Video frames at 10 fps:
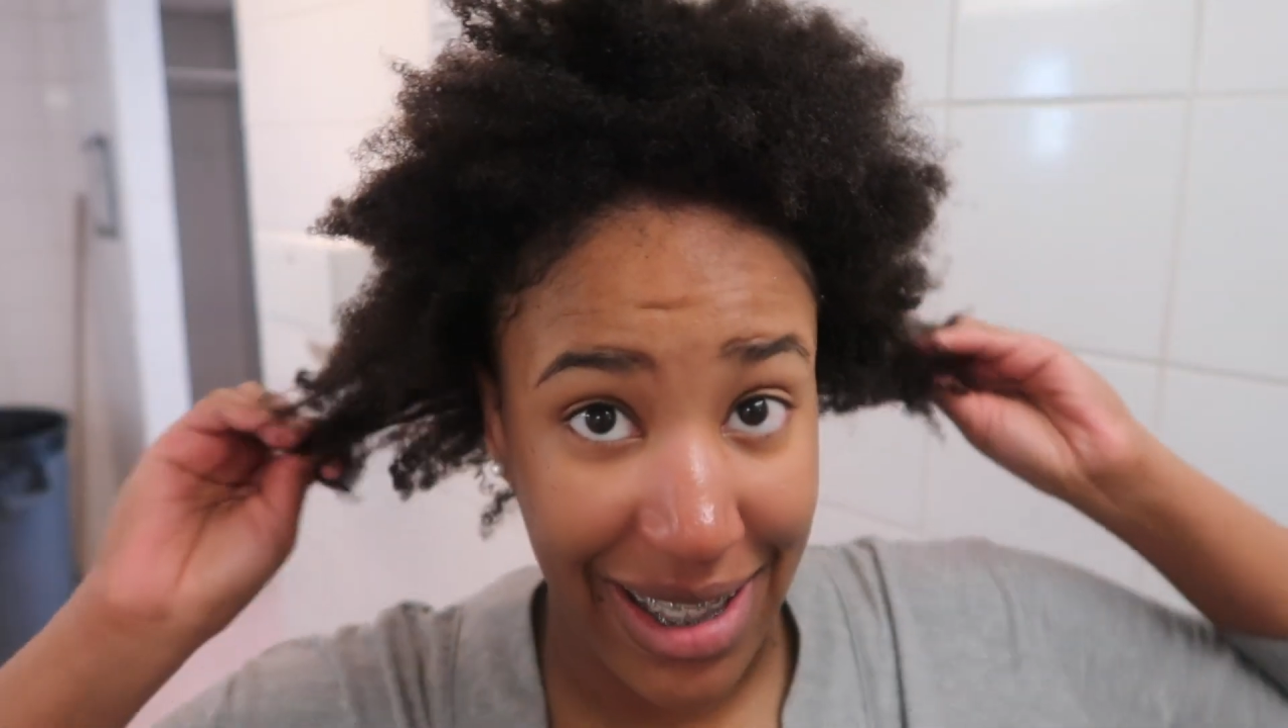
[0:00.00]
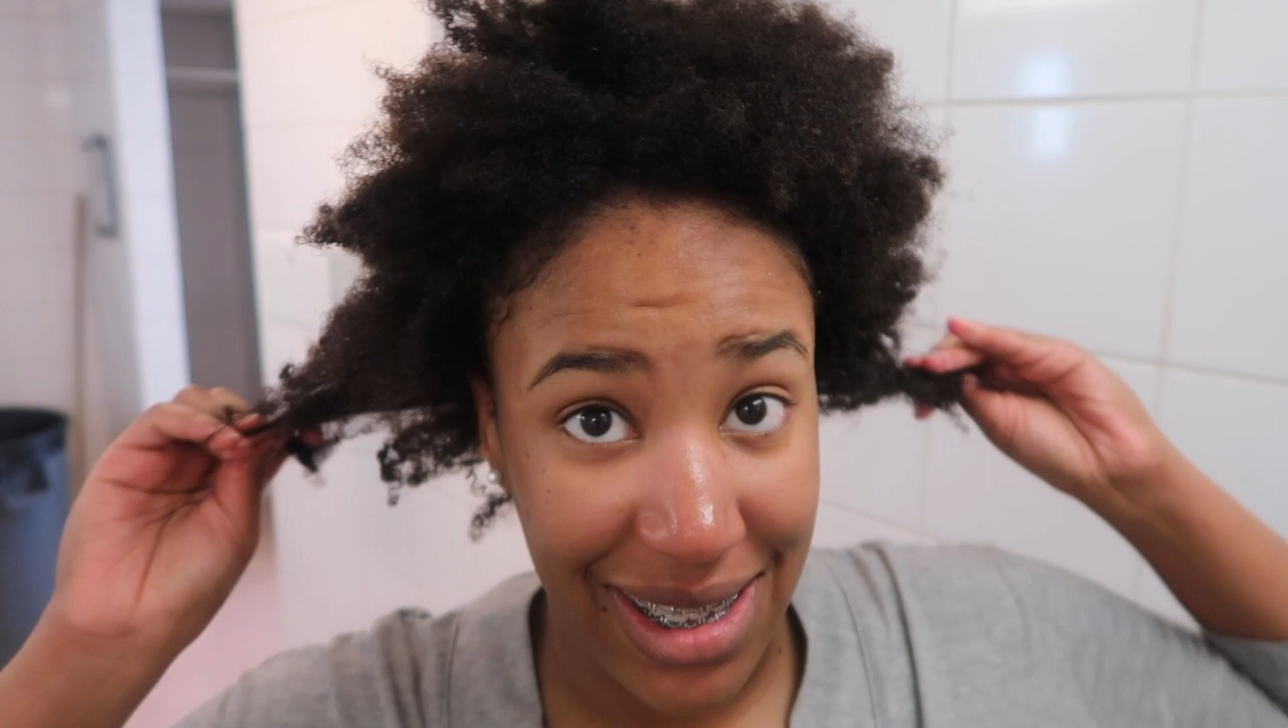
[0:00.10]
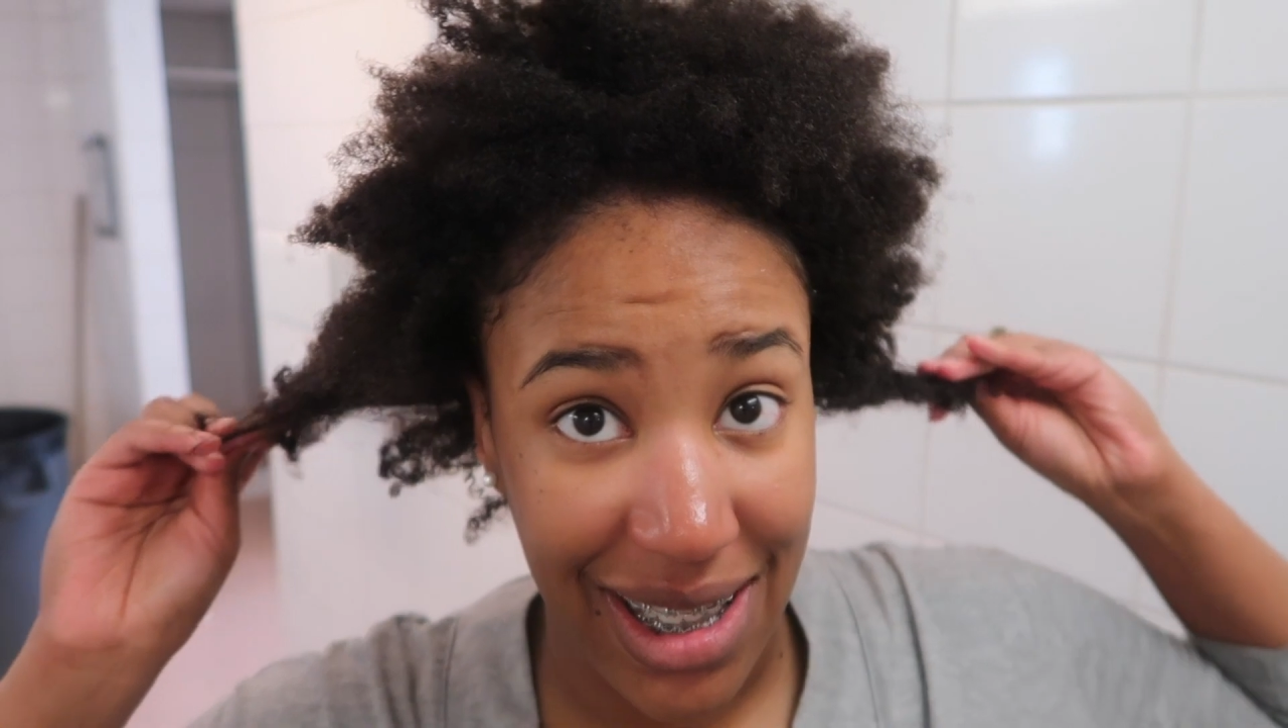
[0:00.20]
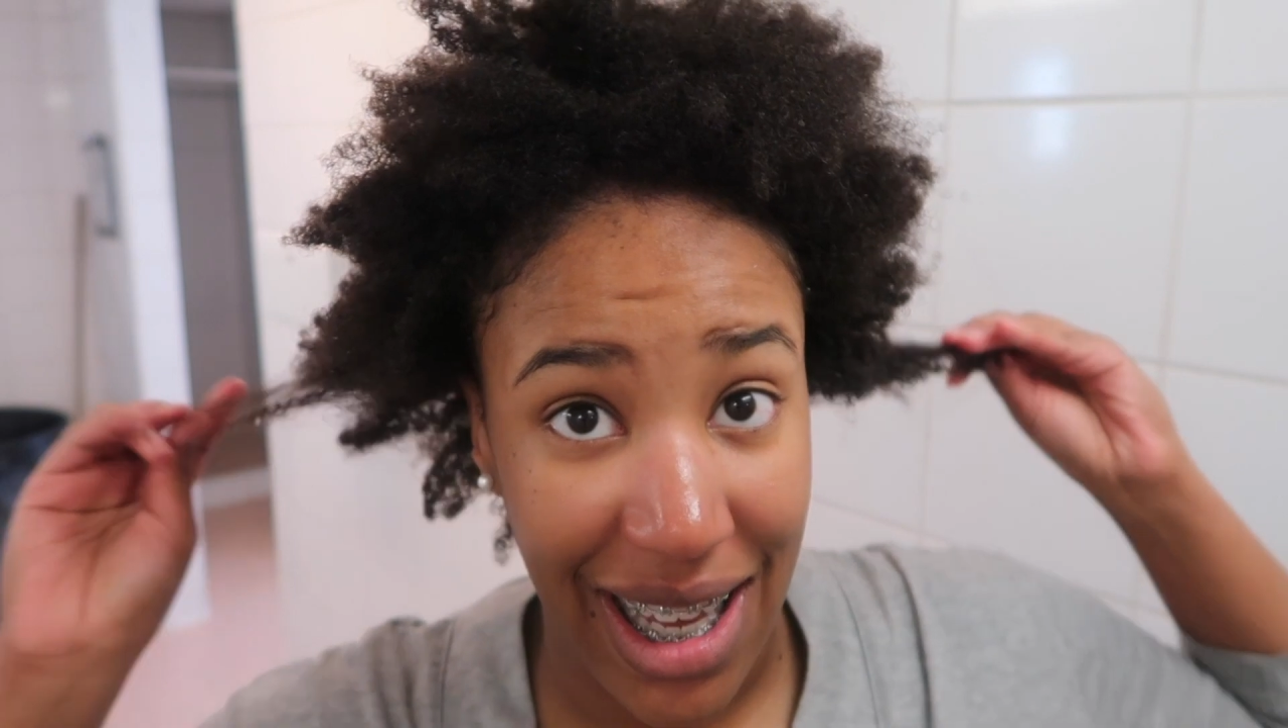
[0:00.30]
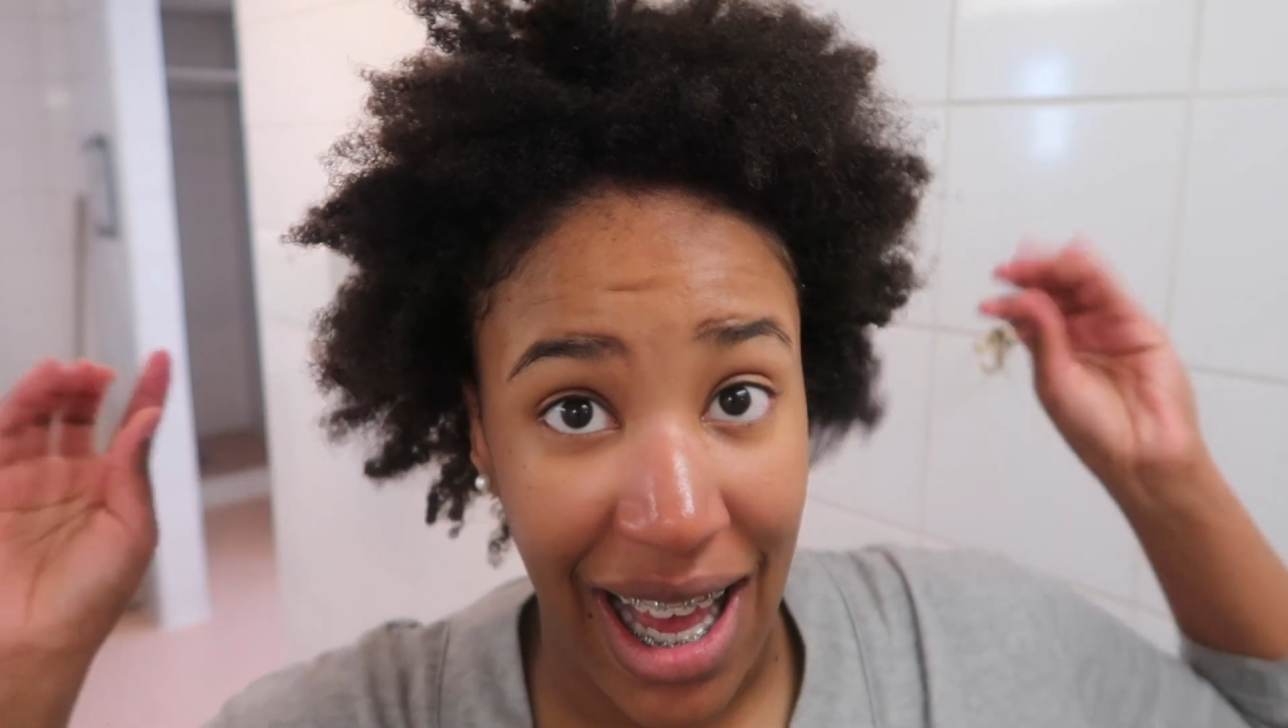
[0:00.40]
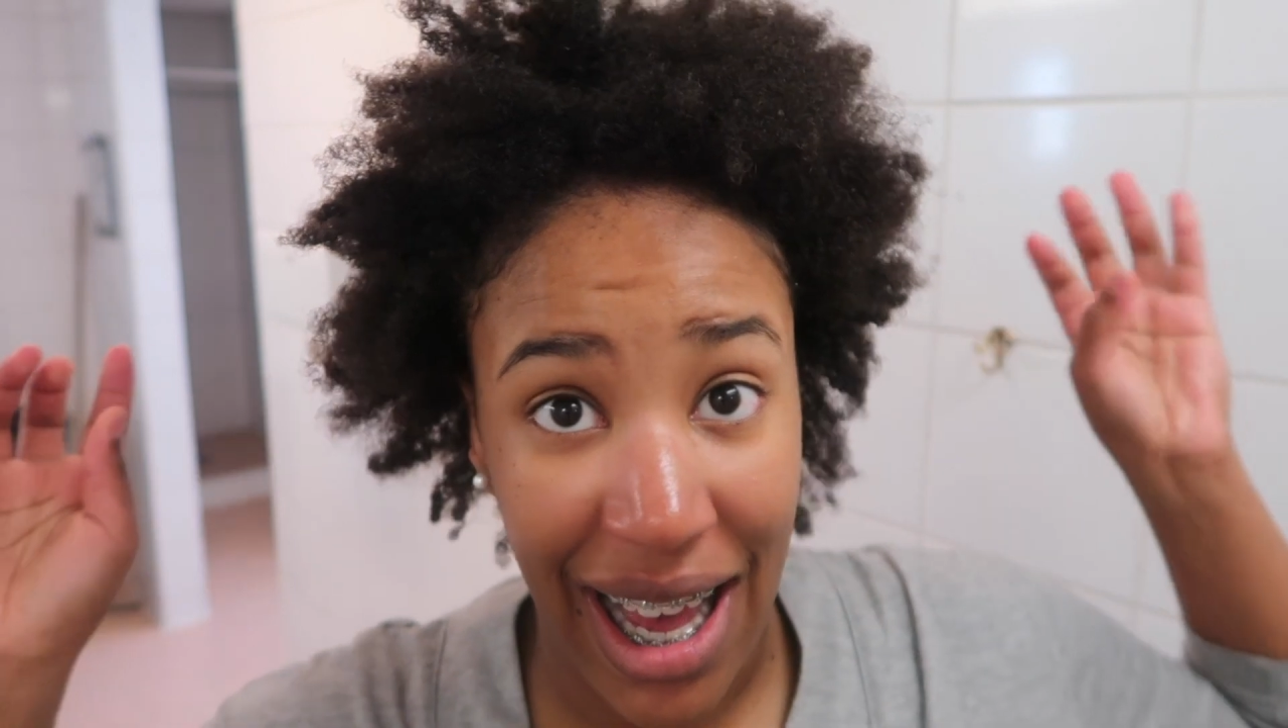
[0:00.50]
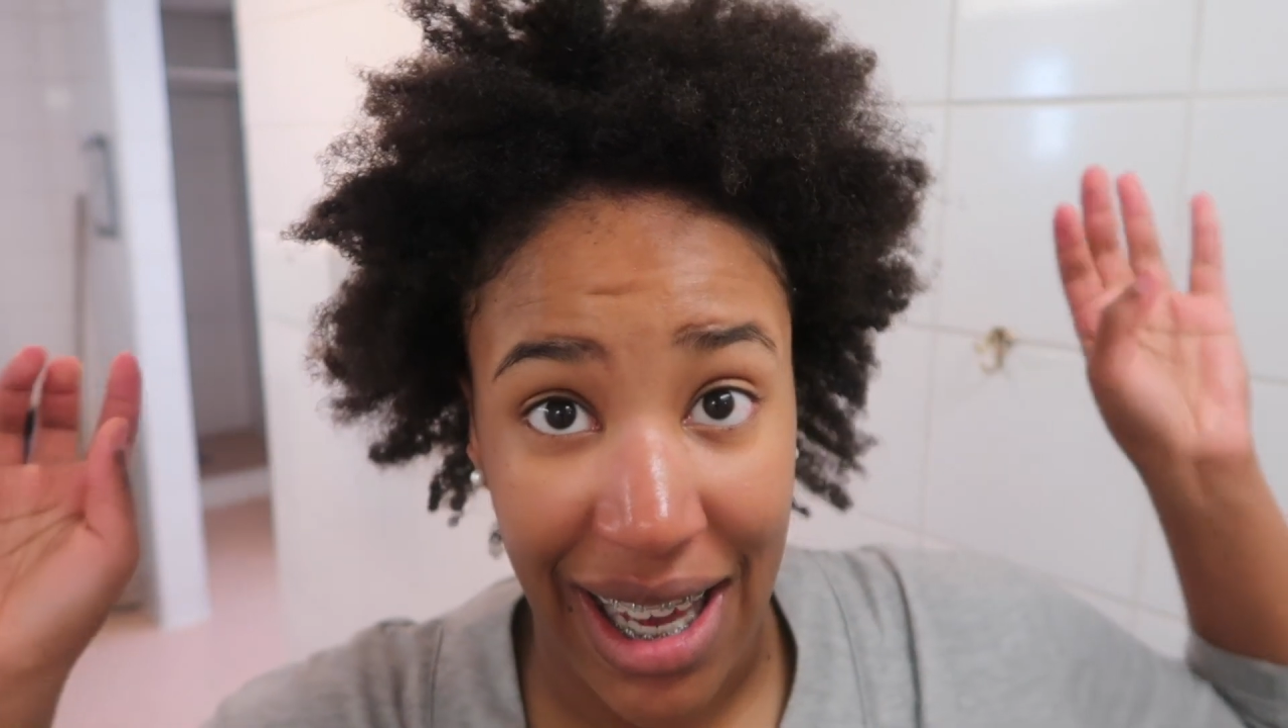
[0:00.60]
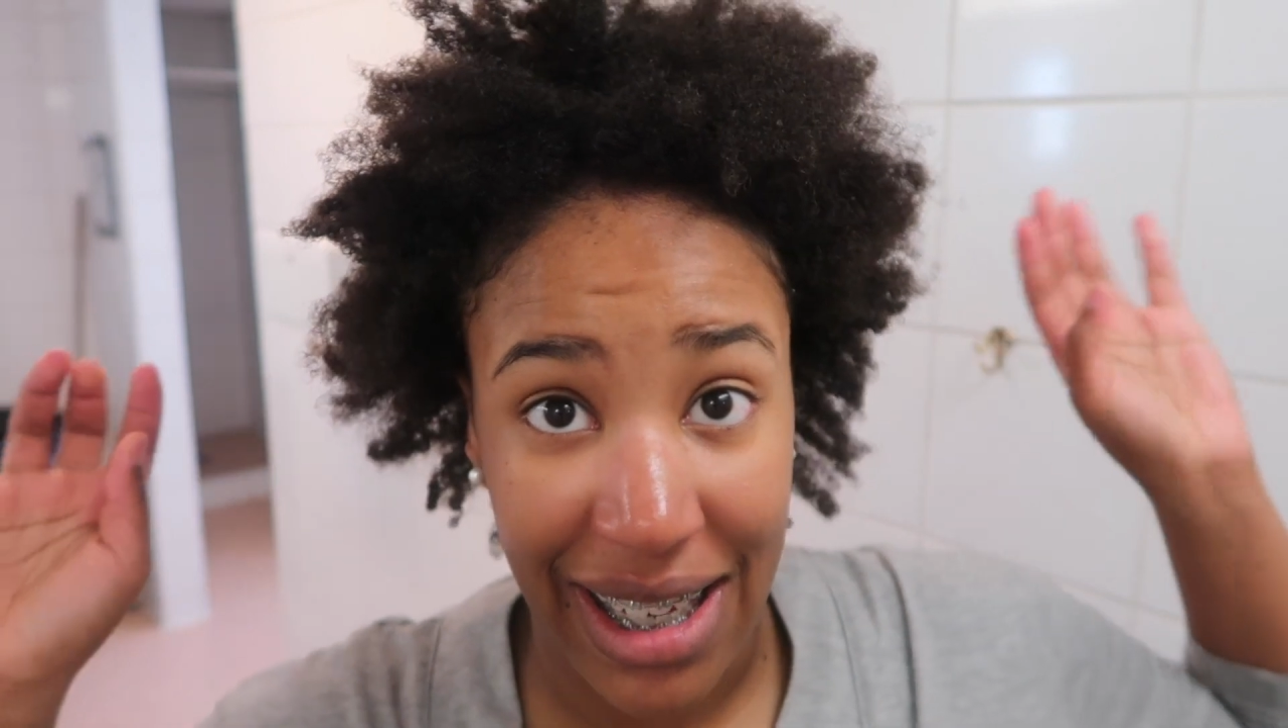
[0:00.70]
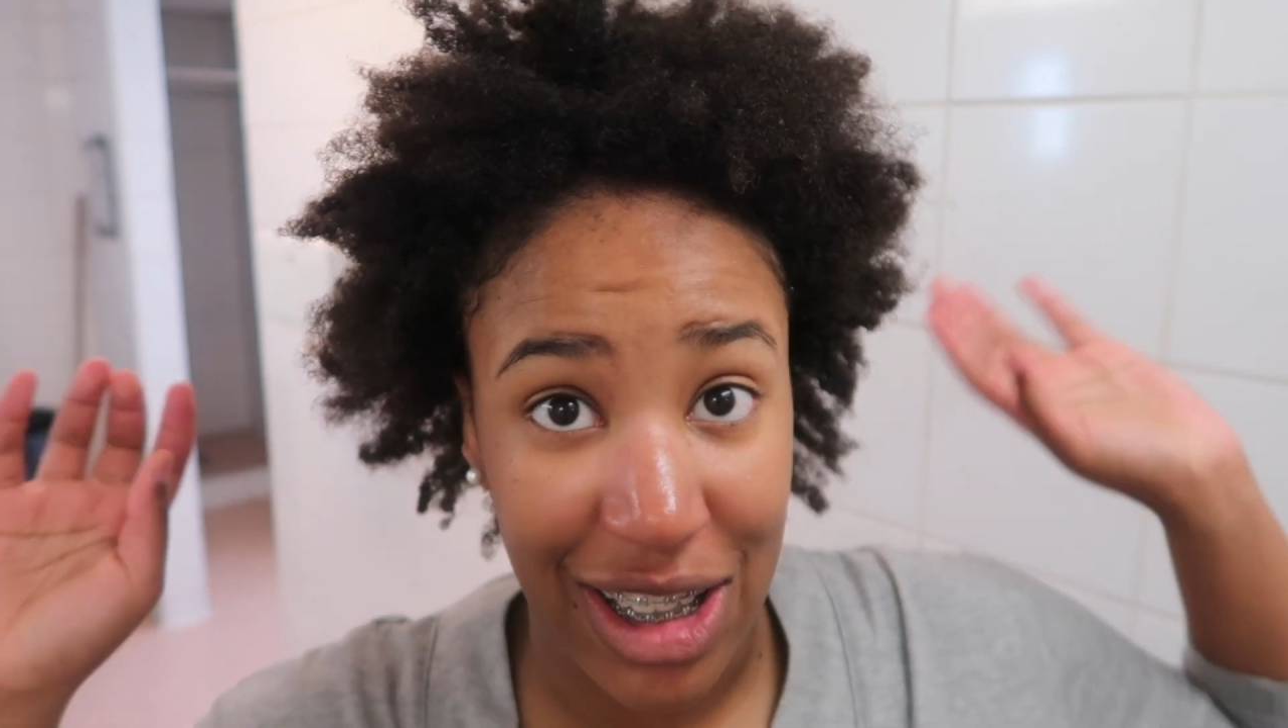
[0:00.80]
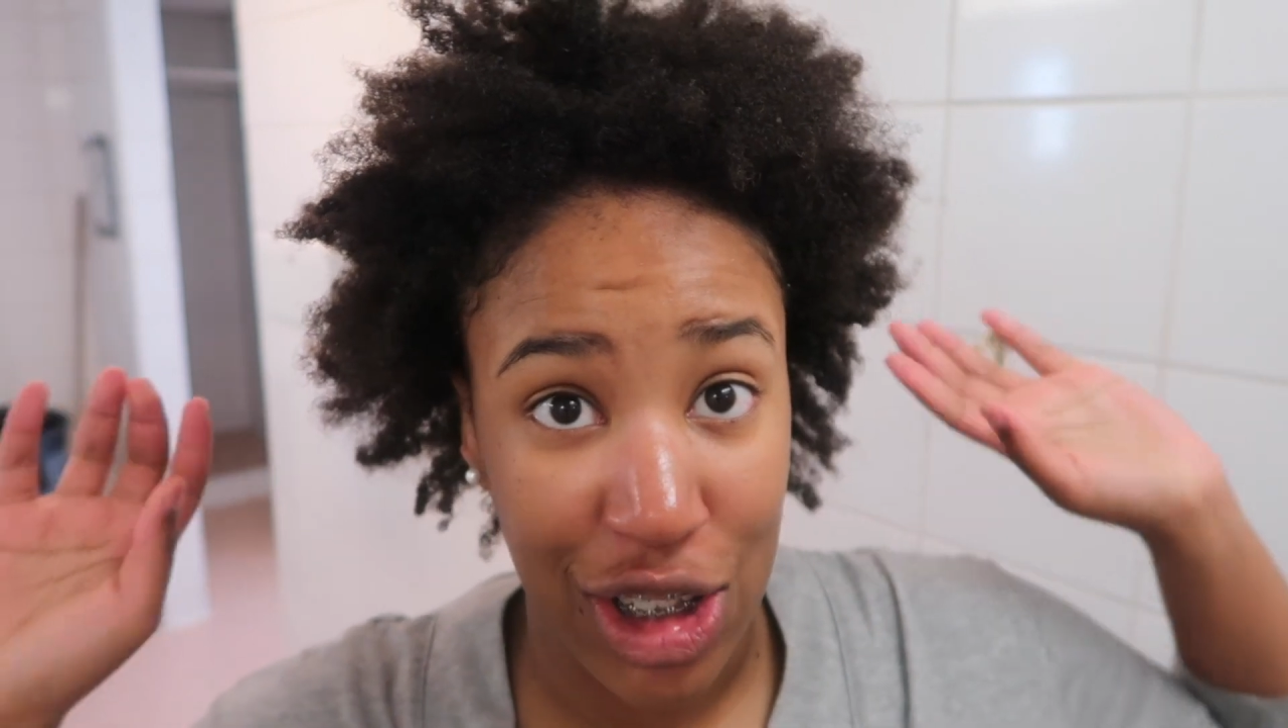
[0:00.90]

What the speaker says: it looks a hot